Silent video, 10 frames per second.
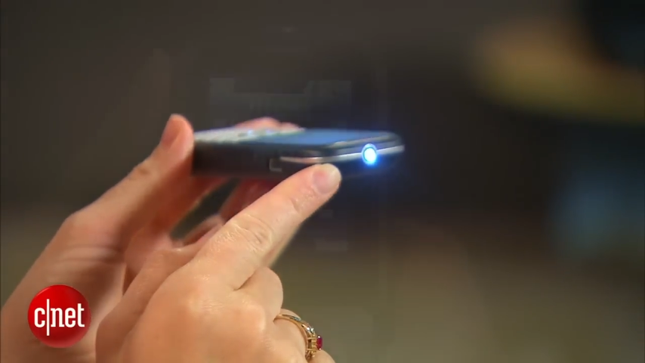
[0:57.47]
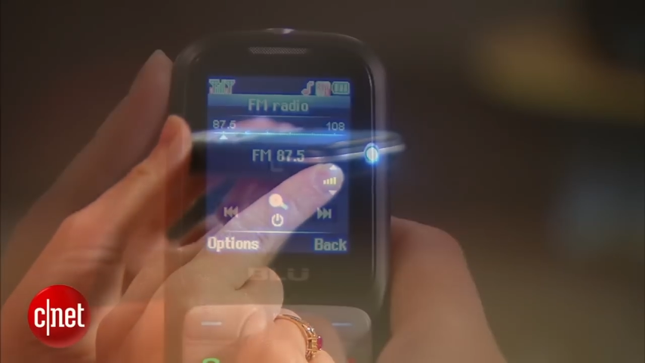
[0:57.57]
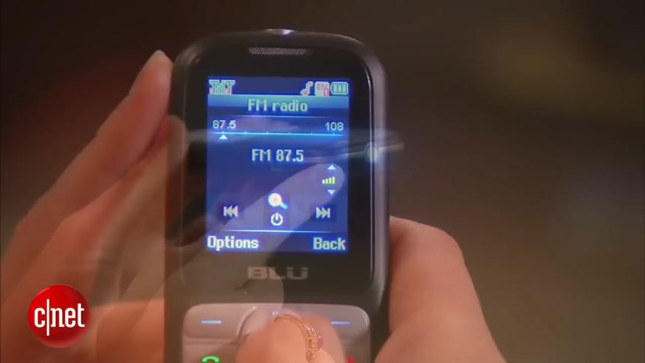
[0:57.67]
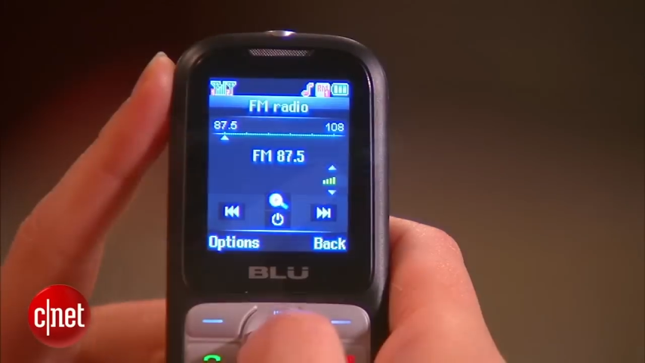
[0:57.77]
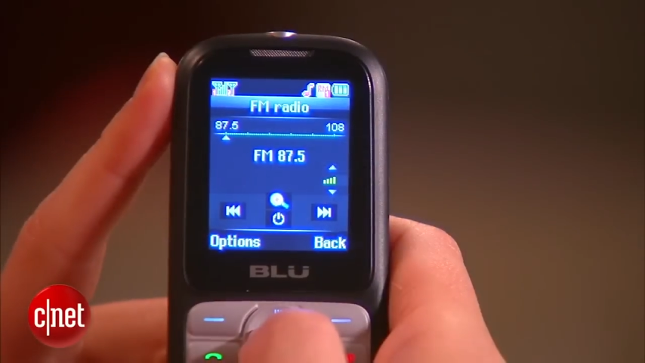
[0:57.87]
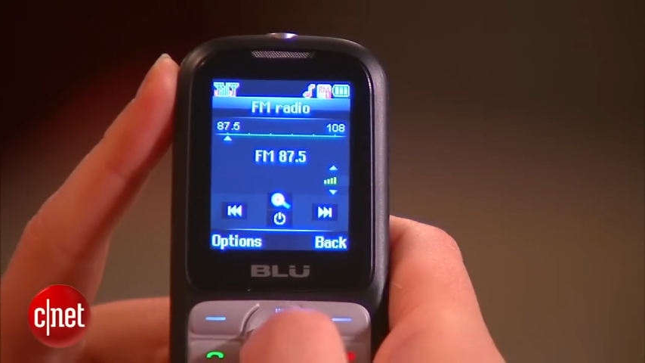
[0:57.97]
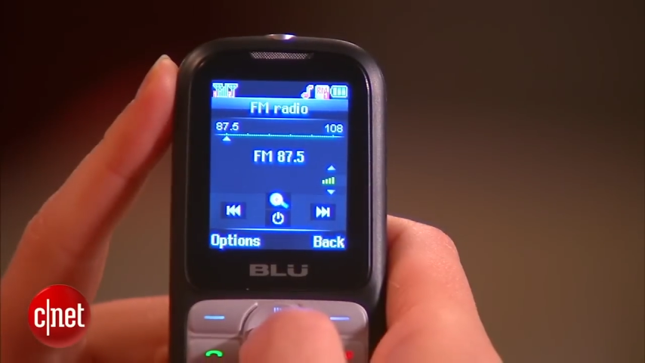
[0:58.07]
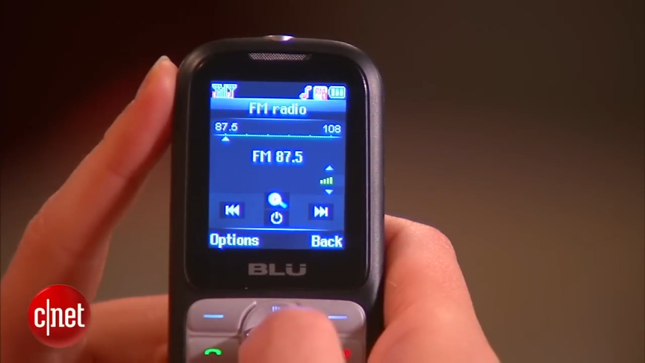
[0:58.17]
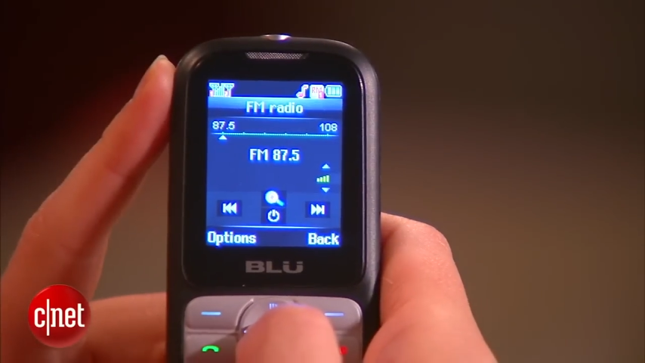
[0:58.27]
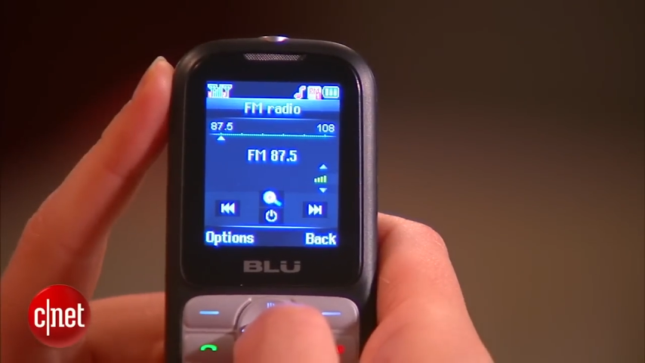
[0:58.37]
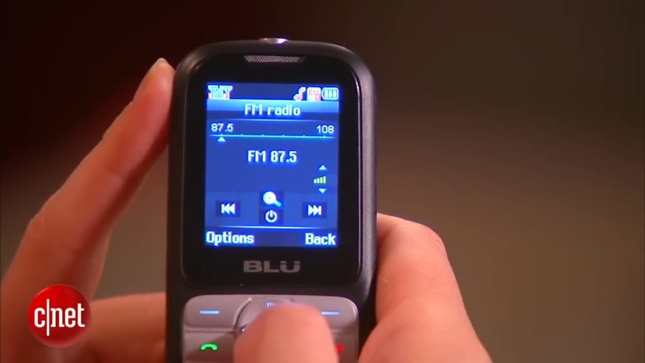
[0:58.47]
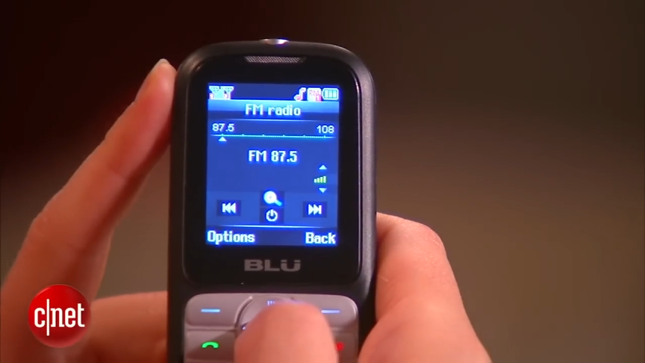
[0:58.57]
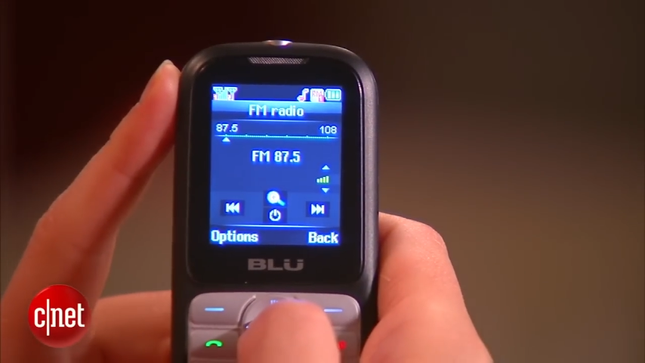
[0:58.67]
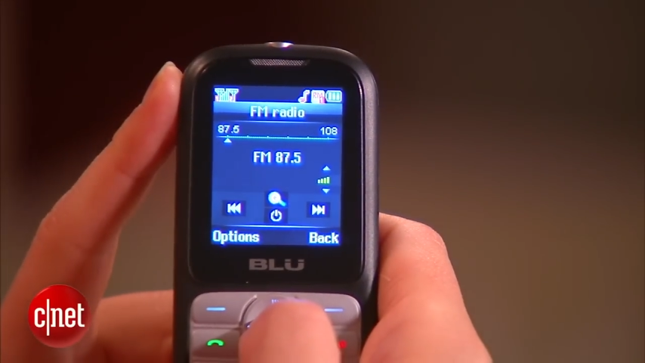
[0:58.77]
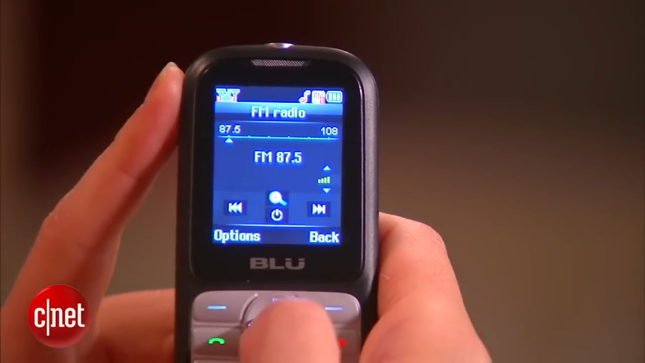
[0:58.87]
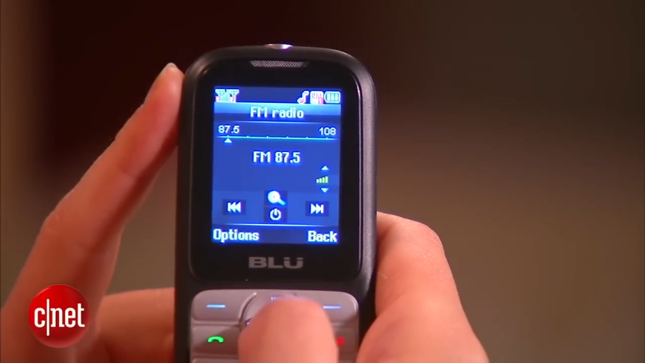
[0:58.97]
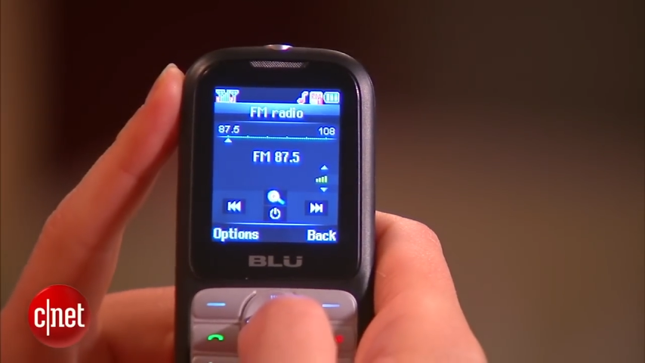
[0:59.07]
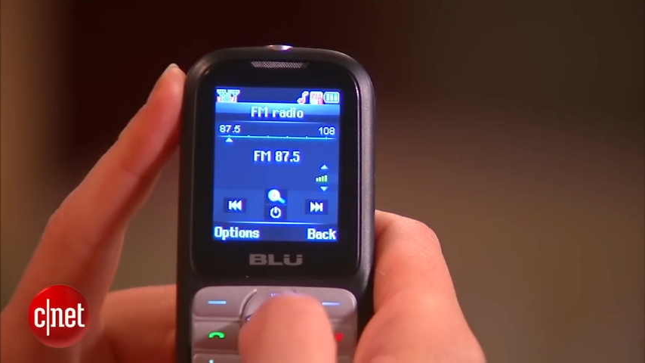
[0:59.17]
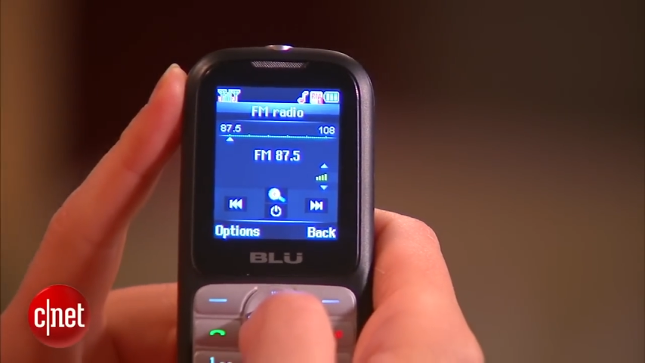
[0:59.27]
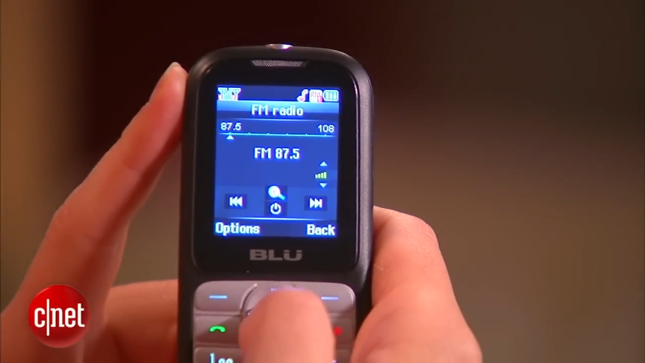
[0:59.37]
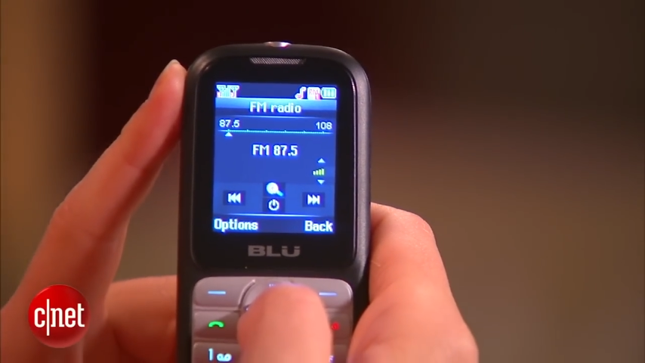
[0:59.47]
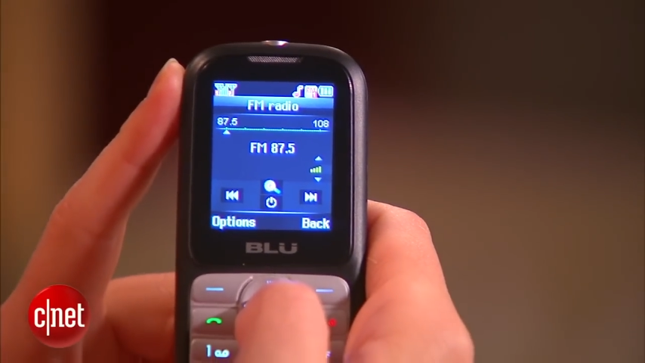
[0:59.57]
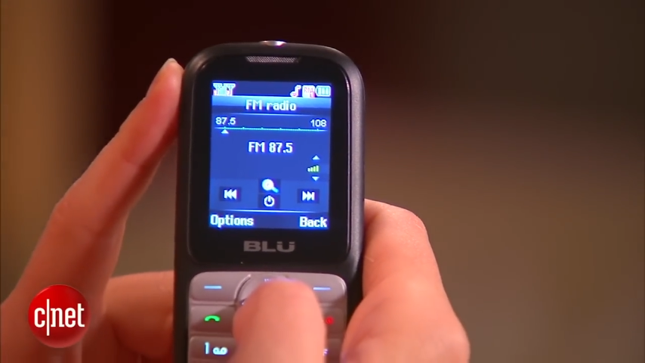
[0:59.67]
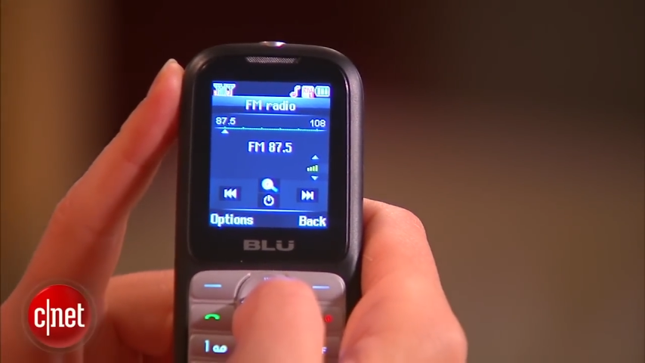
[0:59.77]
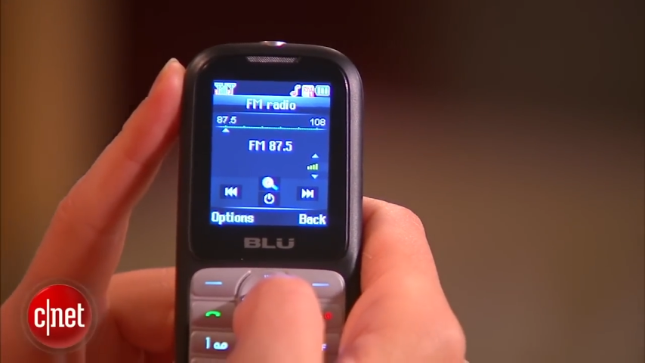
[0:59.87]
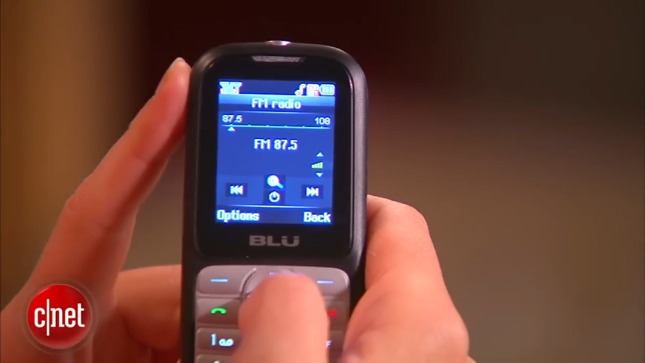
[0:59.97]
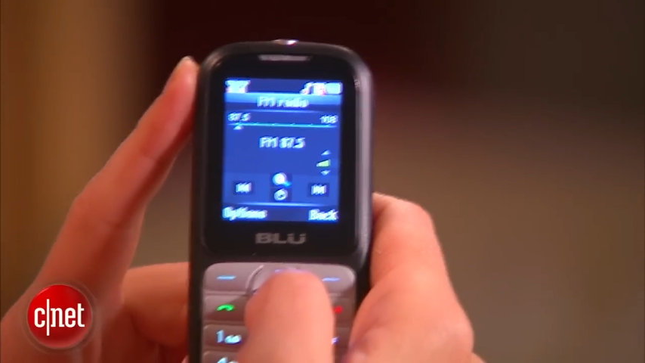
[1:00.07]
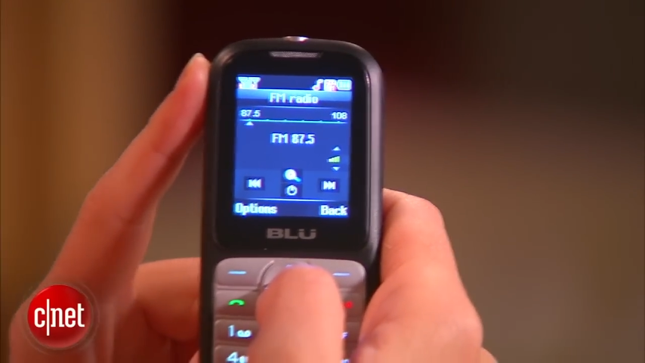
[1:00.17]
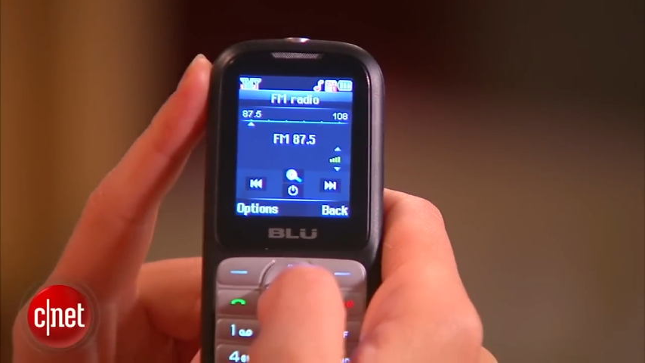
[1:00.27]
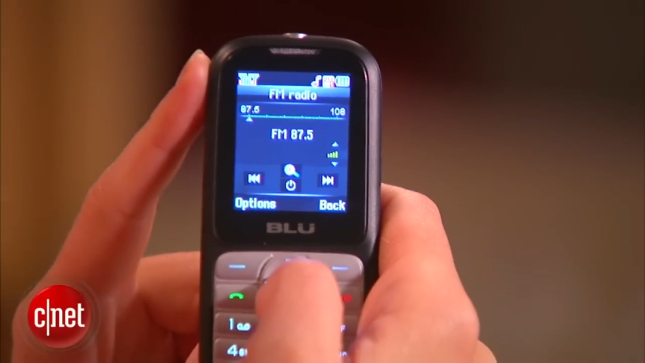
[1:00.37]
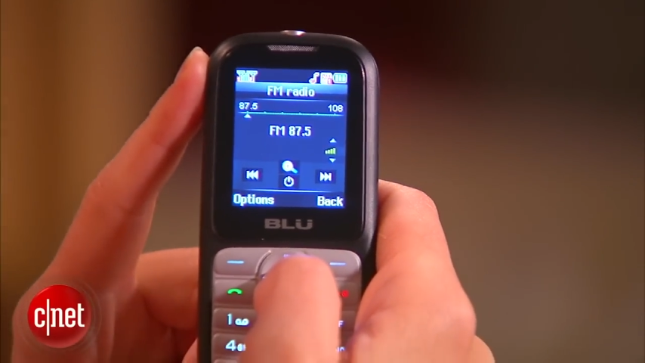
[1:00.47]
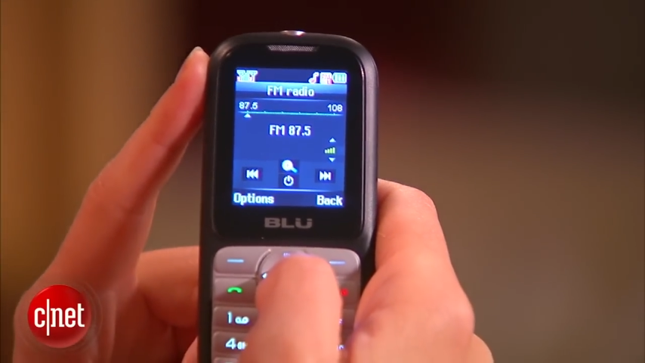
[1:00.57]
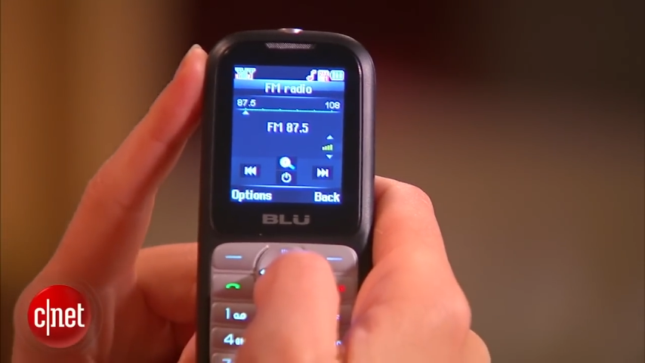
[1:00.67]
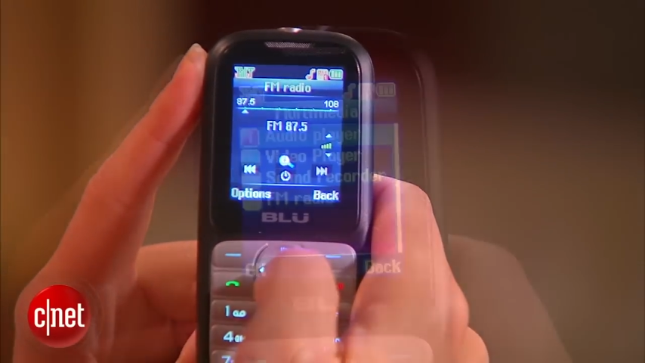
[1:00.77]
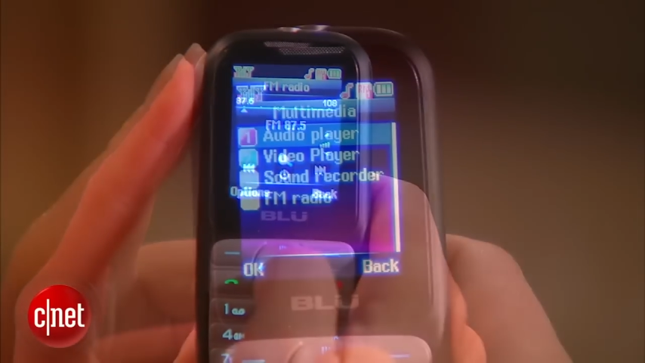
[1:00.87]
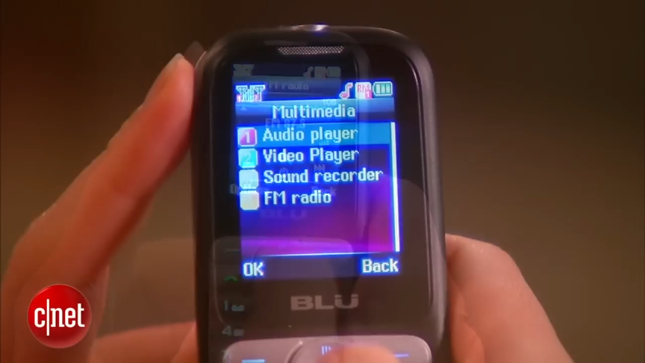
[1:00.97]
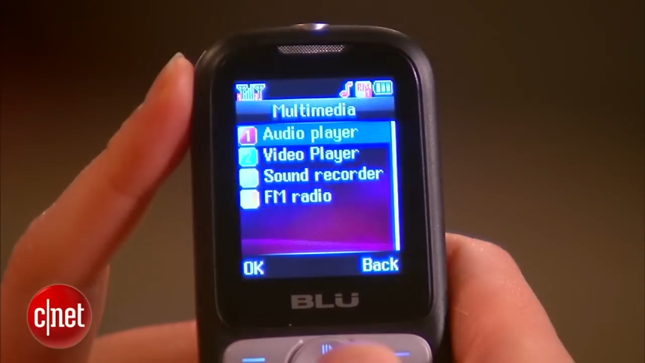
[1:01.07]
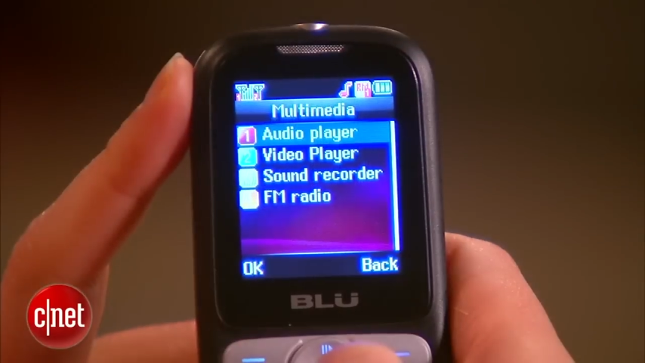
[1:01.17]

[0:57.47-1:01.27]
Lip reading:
(no speaker visible)